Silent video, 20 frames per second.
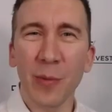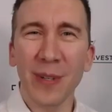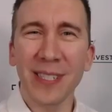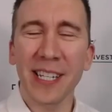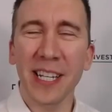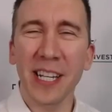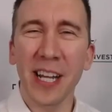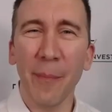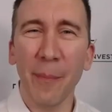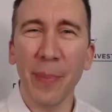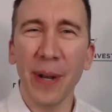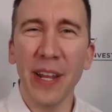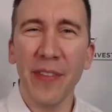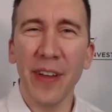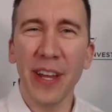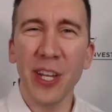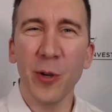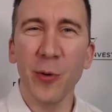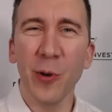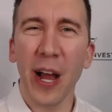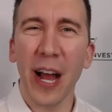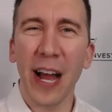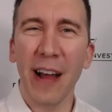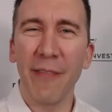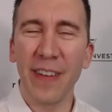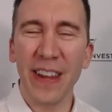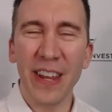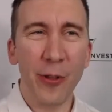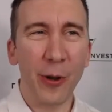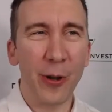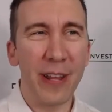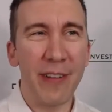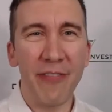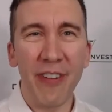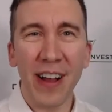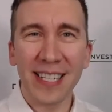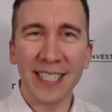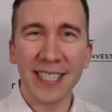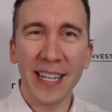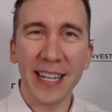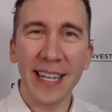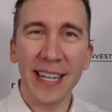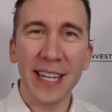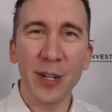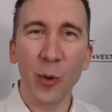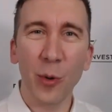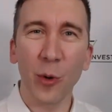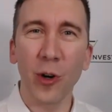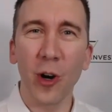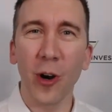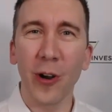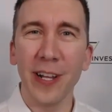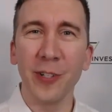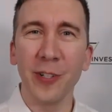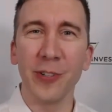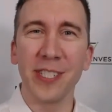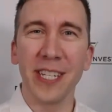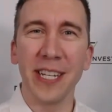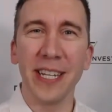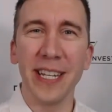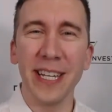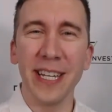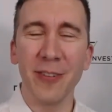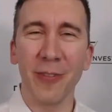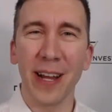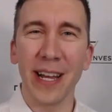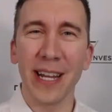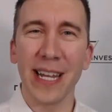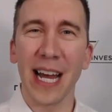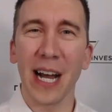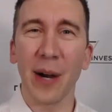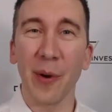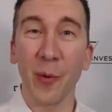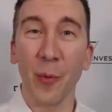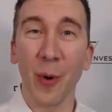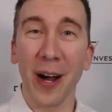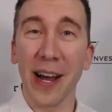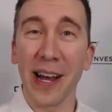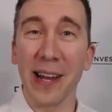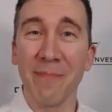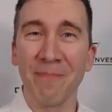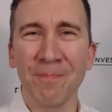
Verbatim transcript: what's a company that you have either invested in or are interested in right now, and why?